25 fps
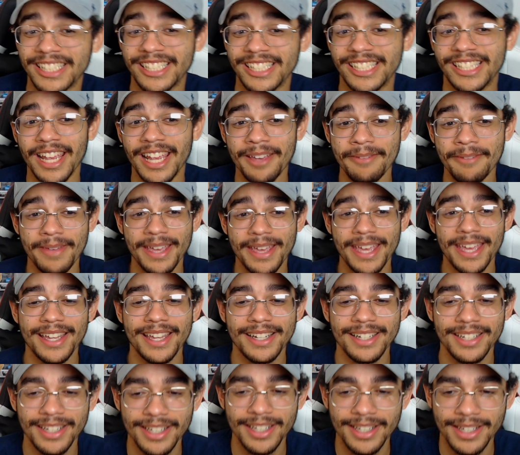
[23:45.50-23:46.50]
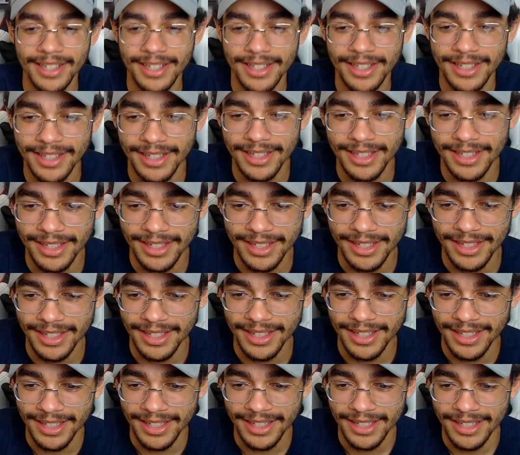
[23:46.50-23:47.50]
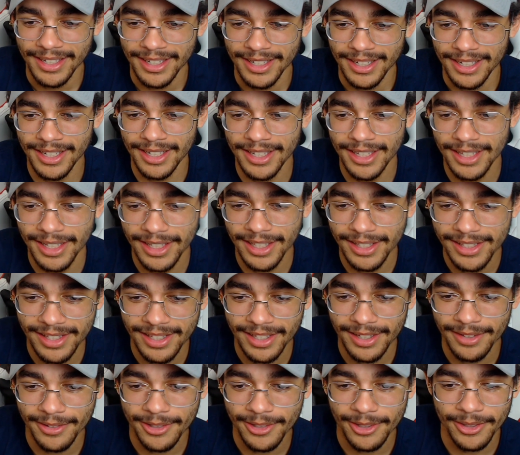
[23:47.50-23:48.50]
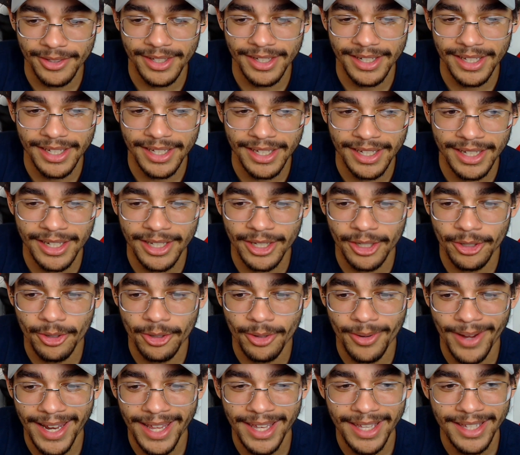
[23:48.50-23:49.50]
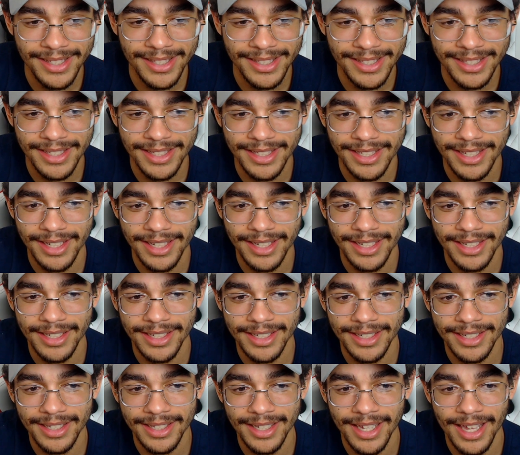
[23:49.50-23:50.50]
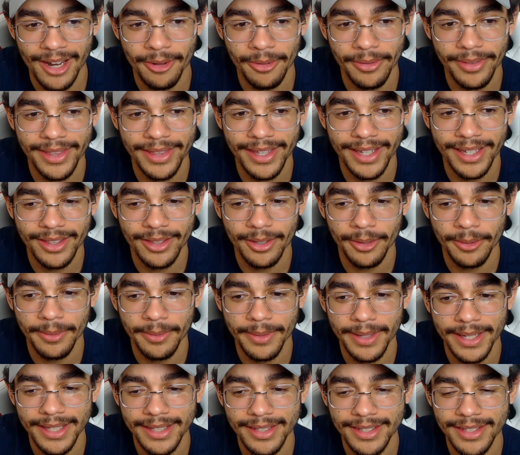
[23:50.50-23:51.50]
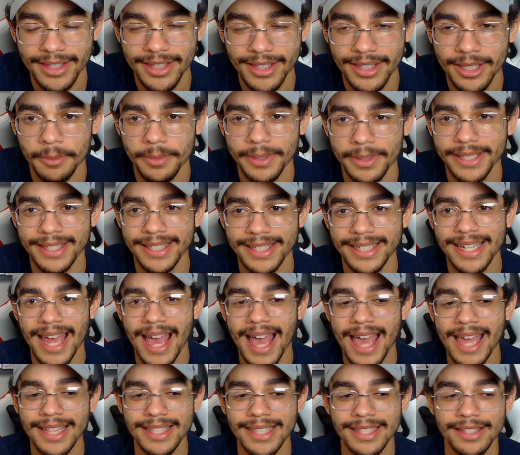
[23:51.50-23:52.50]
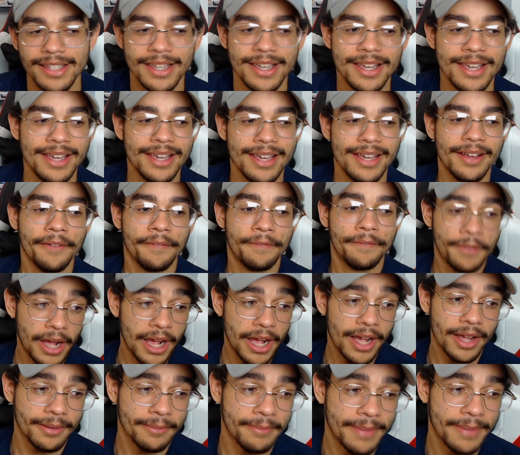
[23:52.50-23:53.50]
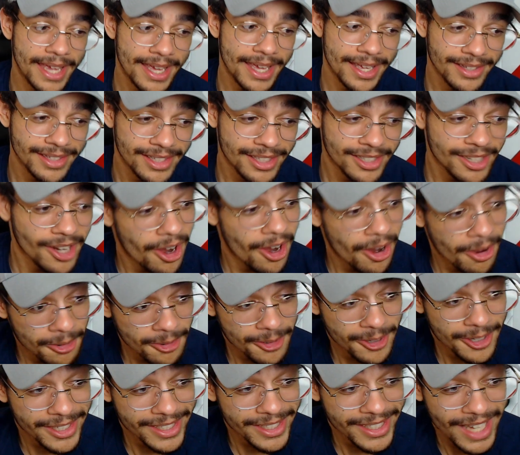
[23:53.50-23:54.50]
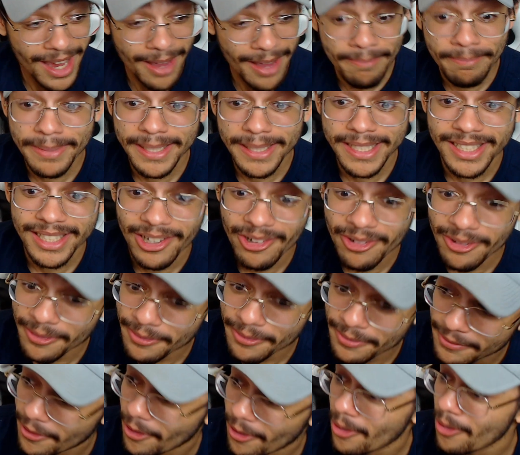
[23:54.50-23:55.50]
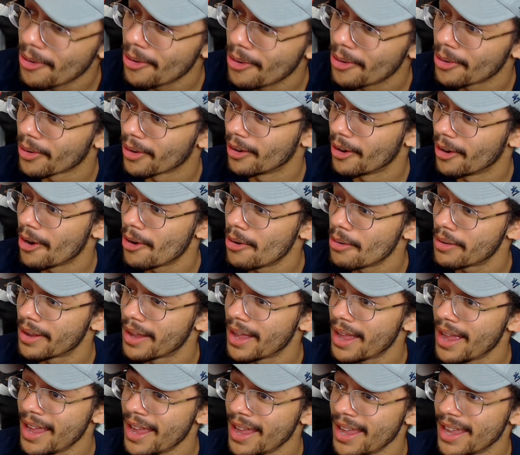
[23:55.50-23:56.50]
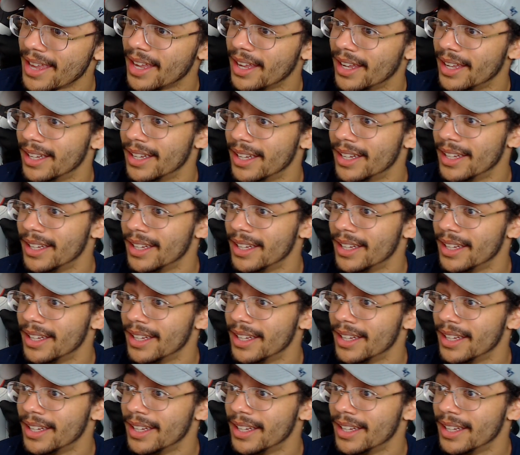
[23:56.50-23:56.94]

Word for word: Shit, man. Oh, let's see if there's any ending credits. I don't think there is. There is not. Fuck, man. Star Wars Episode 4. Okay.